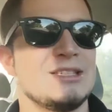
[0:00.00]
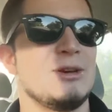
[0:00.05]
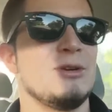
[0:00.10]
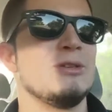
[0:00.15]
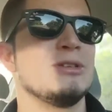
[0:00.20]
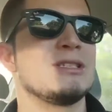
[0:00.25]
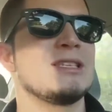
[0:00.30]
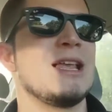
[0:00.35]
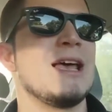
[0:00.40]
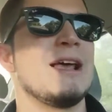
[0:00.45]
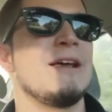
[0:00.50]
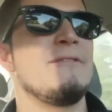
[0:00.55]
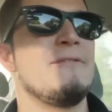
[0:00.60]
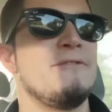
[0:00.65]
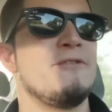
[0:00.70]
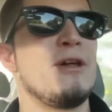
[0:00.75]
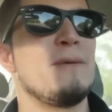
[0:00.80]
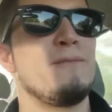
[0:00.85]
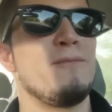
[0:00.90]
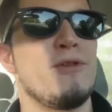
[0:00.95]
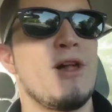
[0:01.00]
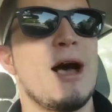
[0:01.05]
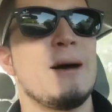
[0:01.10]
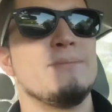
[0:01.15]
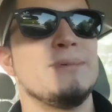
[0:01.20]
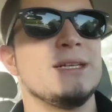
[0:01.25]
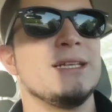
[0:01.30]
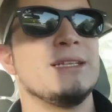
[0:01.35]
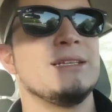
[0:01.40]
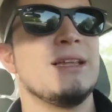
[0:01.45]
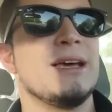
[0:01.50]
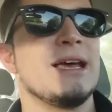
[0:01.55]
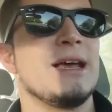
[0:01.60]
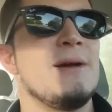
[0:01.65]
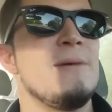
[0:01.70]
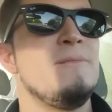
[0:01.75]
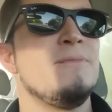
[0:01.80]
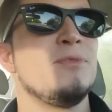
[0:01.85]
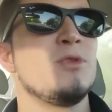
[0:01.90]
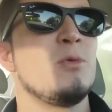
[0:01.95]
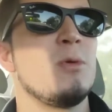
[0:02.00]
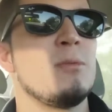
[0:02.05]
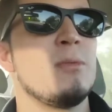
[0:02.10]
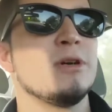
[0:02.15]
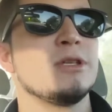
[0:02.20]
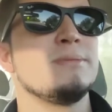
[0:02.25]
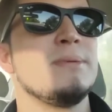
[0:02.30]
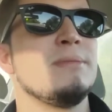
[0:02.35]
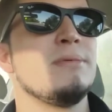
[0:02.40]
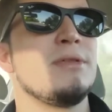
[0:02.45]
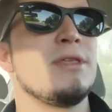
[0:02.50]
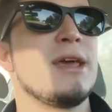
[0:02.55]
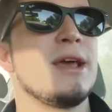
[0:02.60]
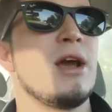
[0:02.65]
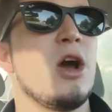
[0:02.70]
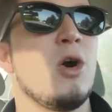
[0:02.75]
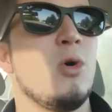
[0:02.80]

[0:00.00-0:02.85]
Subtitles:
So it was like flip-flopped it, like where most people think,